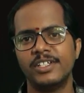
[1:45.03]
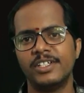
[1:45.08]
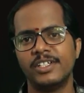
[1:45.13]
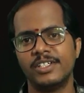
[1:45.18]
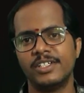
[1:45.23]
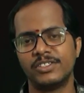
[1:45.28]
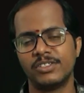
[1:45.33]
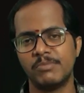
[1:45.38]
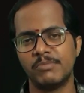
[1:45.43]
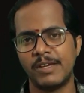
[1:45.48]

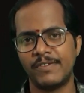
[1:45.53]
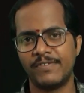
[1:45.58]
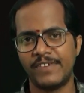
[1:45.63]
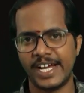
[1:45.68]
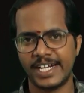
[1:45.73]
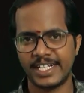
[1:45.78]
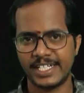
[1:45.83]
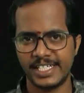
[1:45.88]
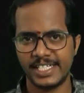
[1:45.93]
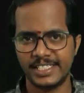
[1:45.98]
So by
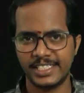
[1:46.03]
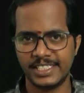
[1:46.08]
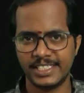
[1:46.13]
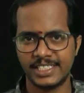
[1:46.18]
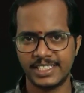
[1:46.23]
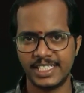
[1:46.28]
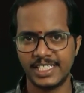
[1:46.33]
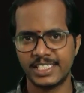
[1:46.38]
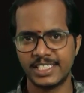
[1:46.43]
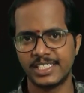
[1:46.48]
factorizing
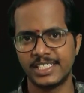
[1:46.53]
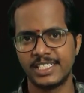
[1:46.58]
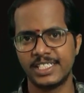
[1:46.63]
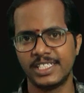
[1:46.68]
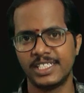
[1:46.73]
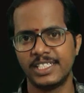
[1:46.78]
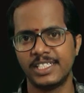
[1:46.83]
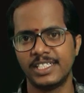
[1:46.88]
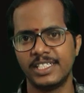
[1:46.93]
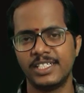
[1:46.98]

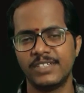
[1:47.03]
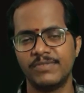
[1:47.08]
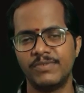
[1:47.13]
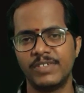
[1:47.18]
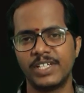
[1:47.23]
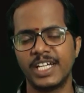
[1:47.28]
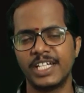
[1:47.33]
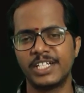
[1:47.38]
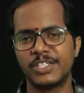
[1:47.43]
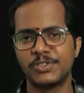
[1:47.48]
6, we
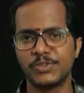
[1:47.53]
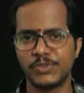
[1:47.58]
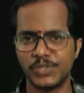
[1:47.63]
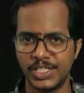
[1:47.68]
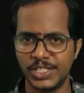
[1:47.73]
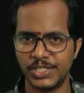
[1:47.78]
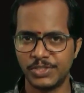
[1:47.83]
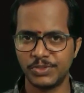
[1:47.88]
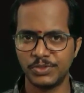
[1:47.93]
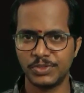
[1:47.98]
get 2
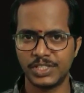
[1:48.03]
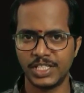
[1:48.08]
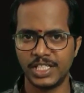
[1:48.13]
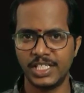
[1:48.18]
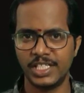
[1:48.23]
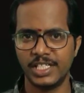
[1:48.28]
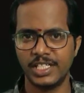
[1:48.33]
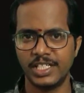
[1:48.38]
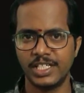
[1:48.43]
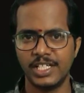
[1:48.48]
into 3.